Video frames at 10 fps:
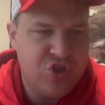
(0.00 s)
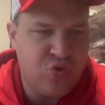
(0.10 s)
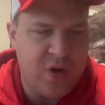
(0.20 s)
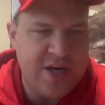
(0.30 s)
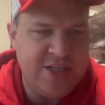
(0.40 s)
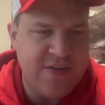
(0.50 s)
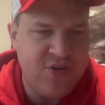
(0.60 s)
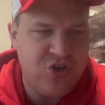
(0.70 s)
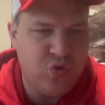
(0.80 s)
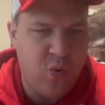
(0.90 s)

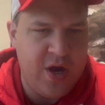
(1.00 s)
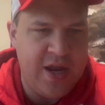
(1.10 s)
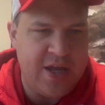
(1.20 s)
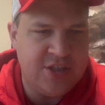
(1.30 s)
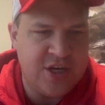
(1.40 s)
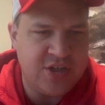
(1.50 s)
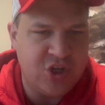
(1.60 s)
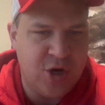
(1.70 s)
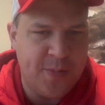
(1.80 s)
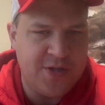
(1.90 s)
27-20 as
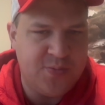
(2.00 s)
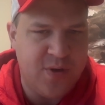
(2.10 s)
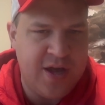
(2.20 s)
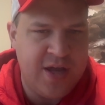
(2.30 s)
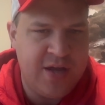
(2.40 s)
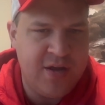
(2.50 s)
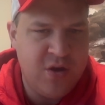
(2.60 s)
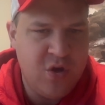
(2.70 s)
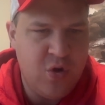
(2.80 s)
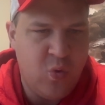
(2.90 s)
Justin Herbert's playing.
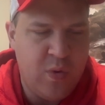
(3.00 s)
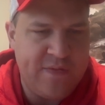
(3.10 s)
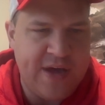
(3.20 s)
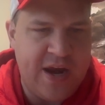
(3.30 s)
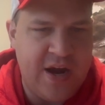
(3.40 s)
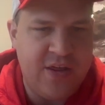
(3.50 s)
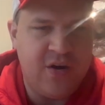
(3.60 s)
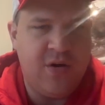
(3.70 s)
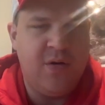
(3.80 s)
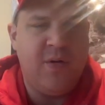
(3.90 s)
We've got
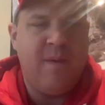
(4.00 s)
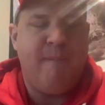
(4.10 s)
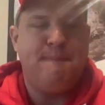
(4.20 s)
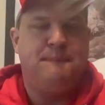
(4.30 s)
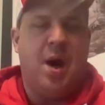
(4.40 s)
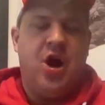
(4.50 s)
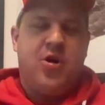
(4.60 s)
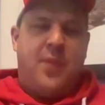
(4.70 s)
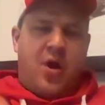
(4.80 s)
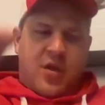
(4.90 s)
another
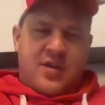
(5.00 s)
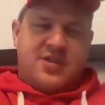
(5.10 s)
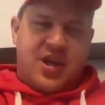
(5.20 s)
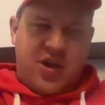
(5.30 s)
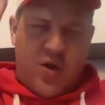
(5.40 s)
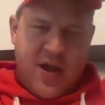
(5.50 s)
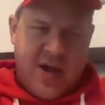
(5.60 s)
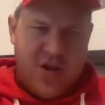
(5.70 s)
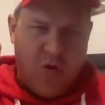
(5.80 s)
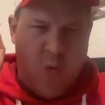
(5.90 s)
barn burner that's going to go
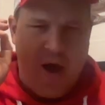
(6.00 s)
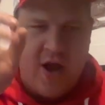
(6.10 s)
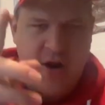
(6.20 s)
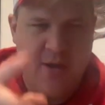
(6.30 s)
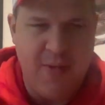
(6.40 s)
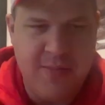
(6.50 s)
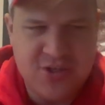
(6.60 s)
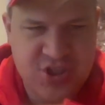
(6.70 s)
down to the wire that maybe